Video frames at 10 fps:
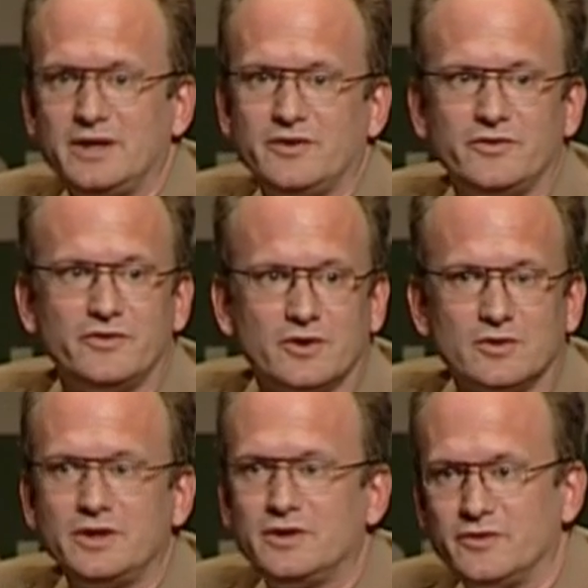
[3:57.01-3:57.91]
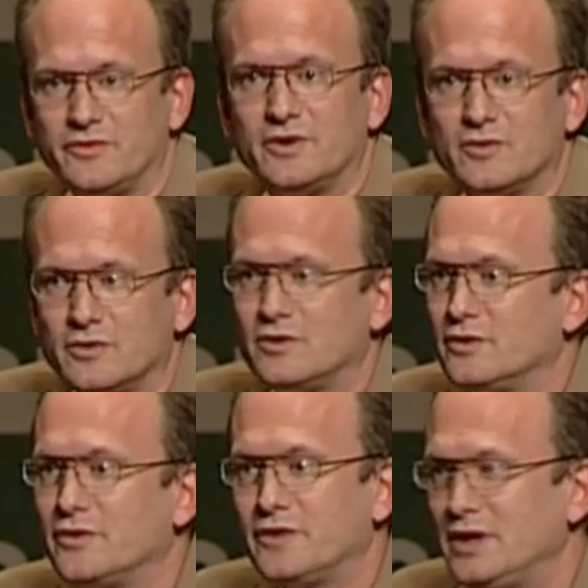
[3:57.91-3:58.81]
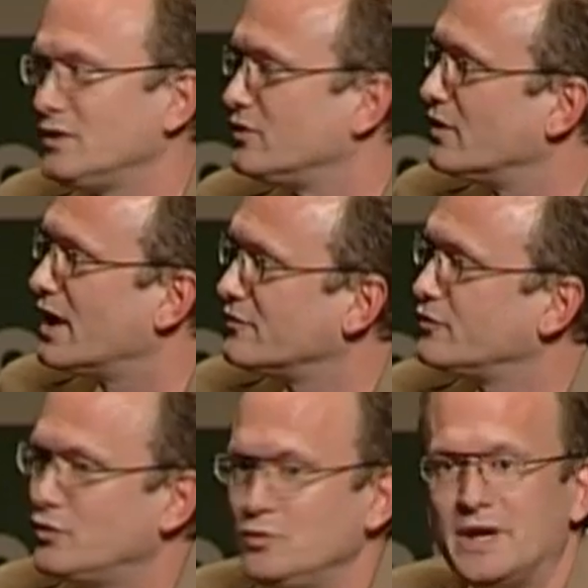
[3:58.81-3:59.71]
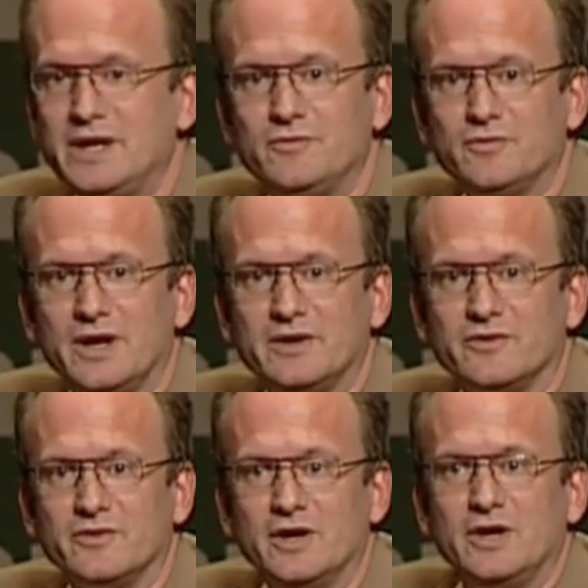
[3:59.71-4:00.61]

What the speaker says: necessarily considered a good thing to have too many friends.